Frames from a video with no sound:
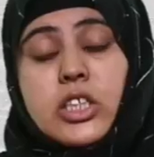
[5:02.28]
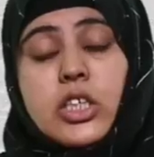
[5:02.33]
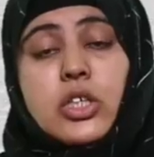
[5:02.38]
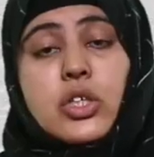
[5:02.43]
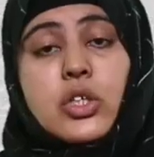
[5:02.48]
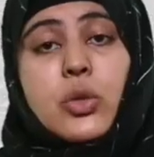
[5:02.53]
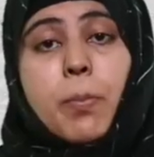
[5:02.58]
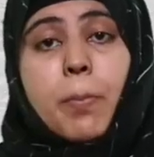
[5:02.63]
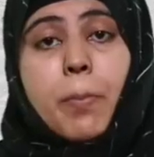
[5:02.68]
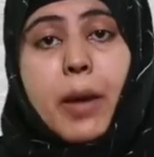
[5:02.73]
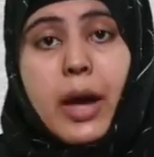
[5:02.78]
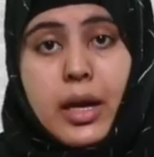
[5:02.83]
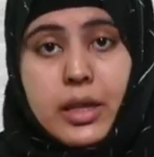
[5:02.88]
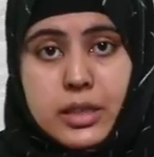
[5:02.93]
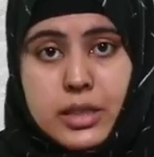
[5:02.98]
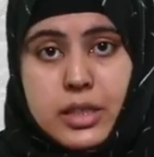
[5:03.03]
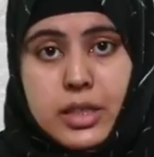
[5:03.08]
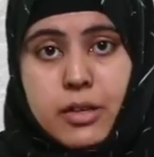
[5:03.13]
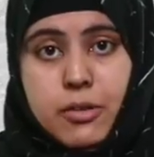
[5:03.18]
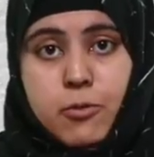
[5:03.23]
into
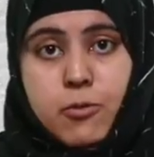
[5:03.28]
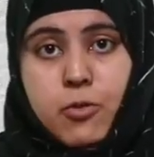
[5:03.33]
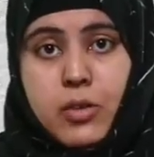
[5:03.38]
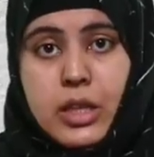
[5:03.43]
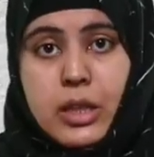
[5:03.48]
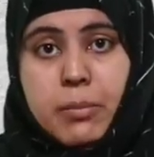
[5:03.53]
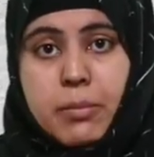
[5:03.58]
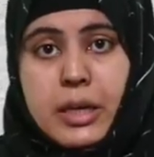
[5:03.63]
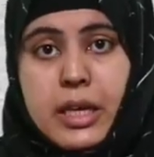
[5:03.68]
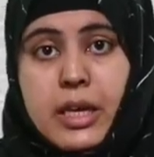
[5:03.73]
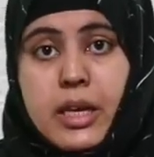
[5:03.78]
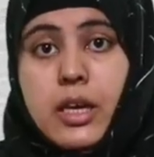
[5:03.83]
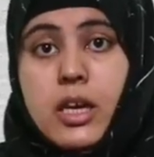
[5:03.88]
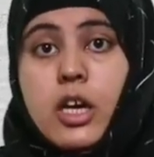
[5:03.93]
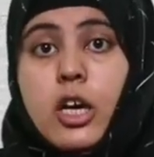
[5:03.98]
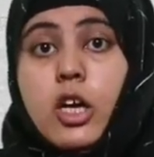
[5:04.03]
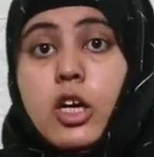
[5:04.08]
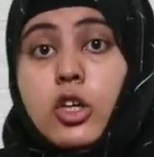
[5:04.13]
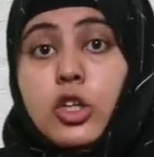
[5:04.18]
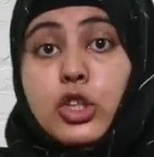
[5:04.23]
passive will be
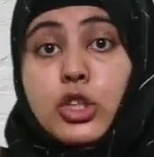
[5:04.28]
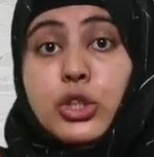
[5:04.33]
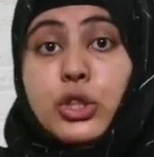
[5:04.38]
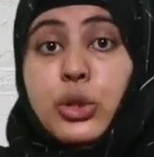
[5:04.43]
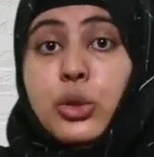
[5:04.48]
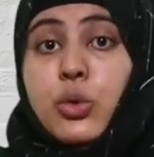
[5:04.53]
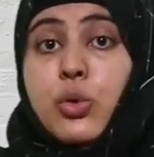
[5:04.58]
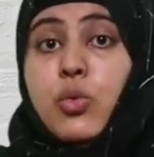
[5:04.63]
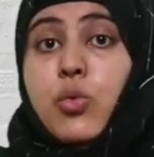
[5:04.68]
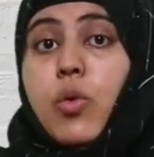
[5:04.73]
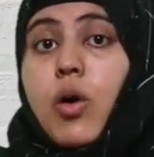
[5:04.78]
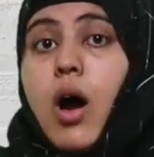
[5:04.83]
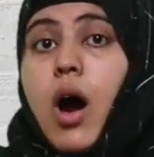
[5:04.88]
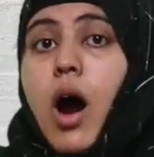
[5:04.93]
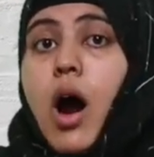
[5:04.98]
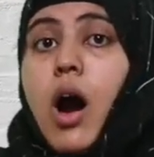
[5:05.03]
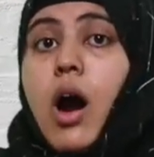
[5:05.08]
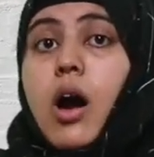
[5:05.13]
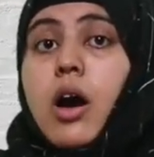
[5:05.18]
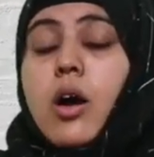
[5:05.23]
you
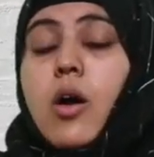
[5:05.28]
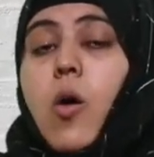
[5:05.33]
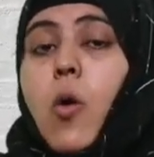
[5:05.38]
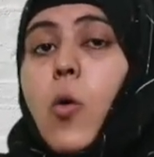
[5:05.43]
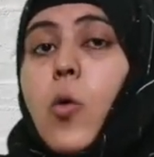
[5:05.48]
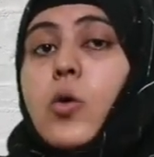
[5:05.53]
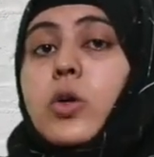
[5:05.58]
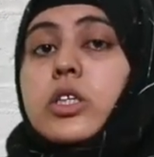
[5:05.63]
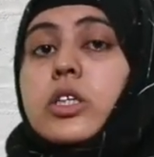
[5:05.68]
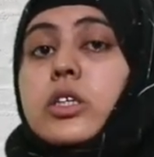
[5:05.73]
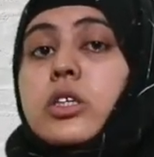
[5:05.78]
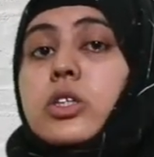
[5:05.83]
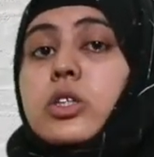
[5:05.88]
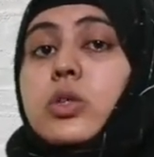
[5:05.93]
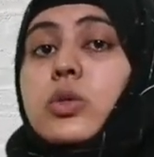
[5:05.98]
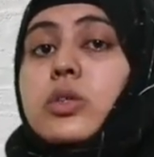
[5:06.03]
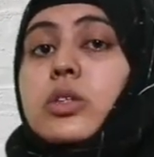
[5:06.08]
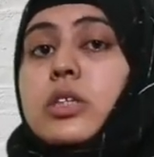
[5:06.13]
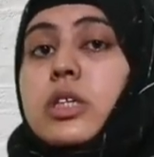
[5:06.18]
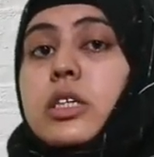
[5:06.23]
are ordered
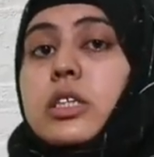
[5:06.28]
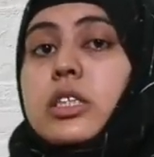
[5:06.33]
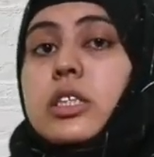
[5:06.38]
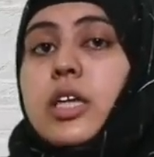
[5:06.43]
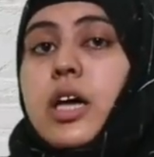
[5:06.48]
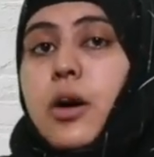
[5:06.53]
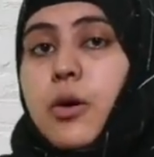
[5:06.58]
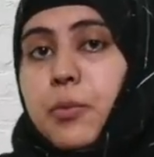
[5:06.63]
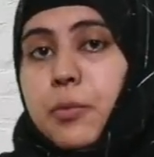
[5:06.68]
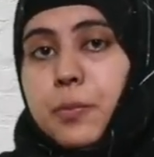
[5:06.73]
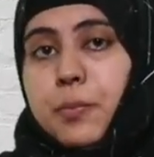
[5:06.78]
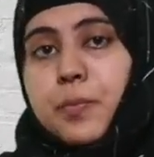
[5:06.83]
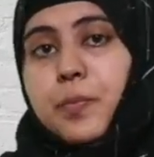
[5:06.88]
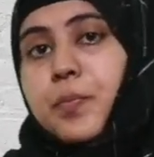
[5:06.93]
to sit down.